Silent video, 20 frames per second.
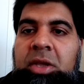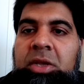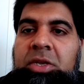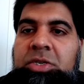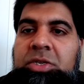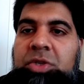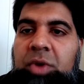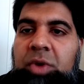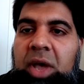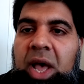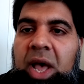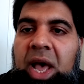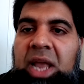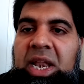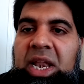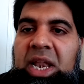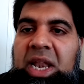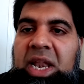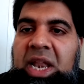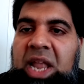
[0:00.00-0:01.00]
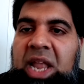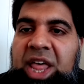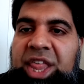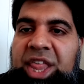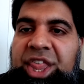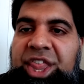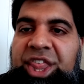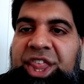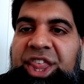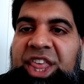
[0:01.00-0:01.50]
So
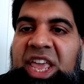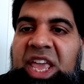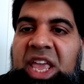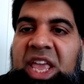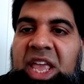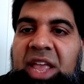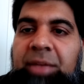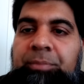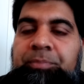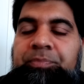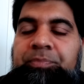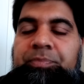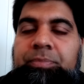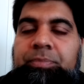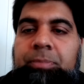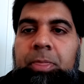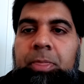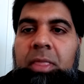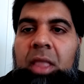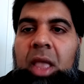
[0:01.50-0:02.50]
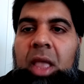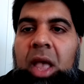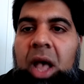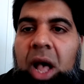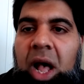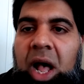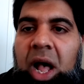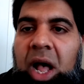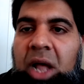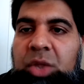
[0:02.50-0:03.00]
allazi
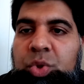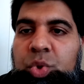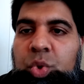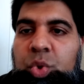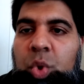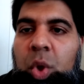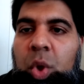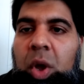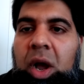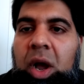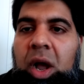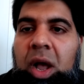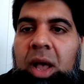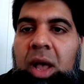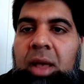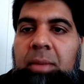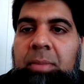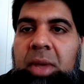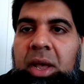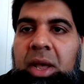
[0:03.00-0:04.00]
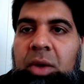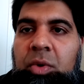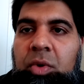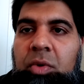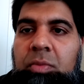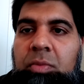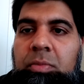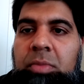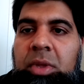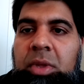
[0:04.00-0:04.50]

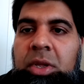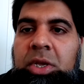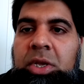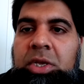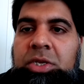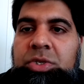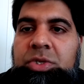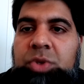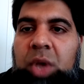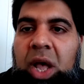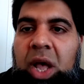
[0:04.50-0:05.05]
at'amahum. So